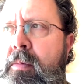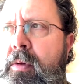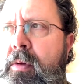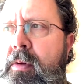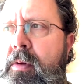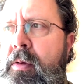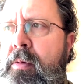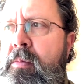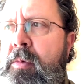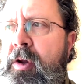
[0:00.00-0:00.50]

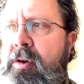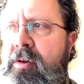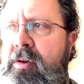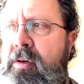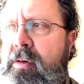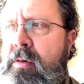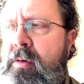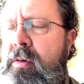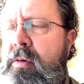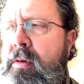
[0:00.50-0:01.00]

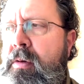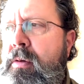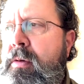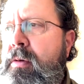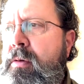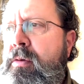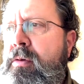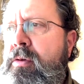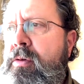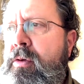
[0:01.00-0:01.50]
commissioned
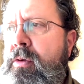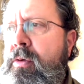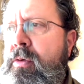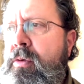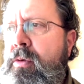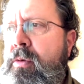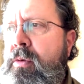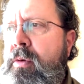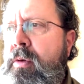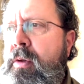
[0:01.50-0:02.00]
to
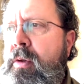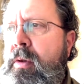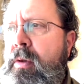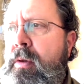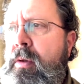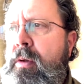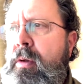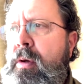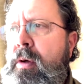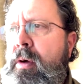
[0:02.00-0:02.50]

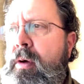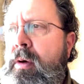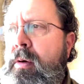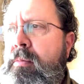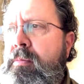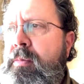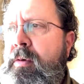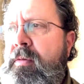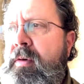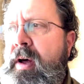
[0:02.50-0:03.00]

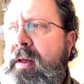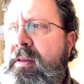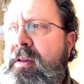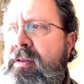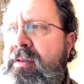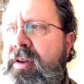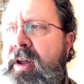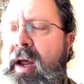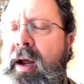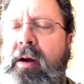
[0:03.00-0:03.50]
provide the
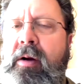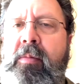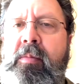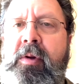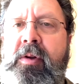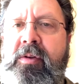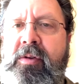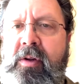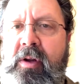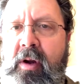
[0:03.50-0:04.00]

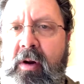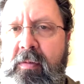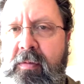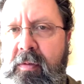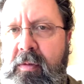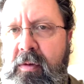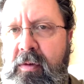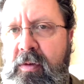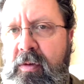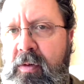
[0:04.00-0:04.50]
sacraments, care for
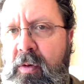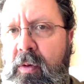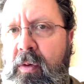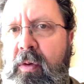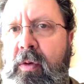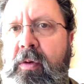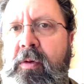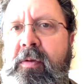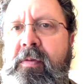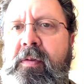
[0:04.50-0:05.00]
the
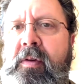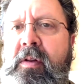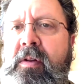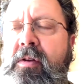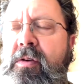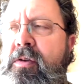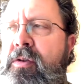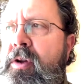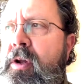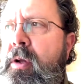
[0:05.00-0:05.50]
souls, feed the
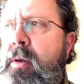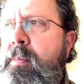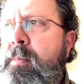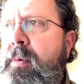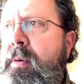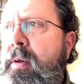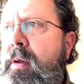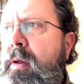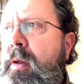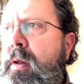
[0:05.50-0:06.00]
sheep,
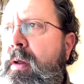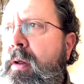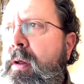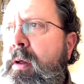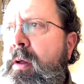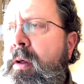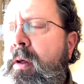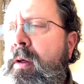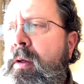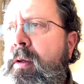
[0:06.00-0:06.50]

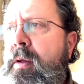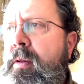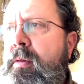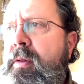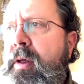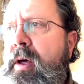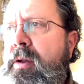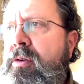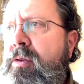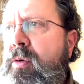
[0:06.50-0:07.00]

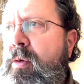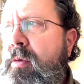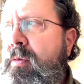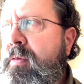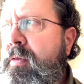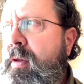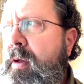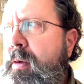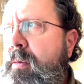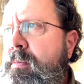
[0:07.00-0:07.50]
that sort of
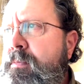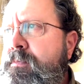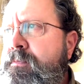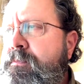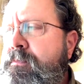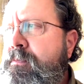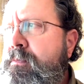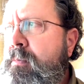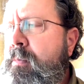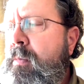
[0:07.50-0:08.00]
thing.
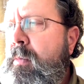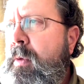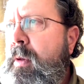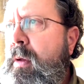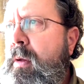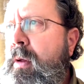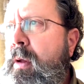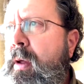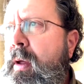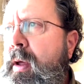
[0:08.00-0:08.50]

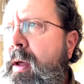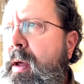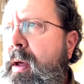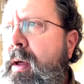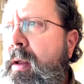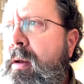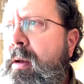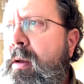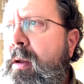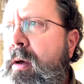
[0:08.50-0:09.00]

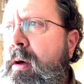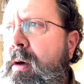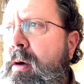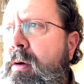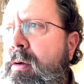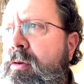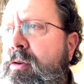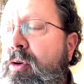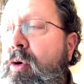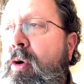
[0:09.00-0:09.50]
And
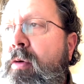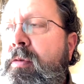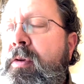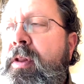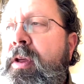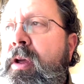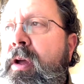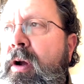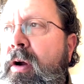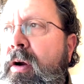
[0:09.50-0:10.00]
so over
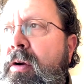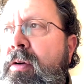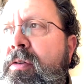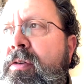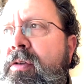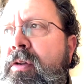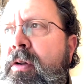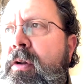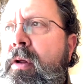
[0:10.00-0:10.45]
the years,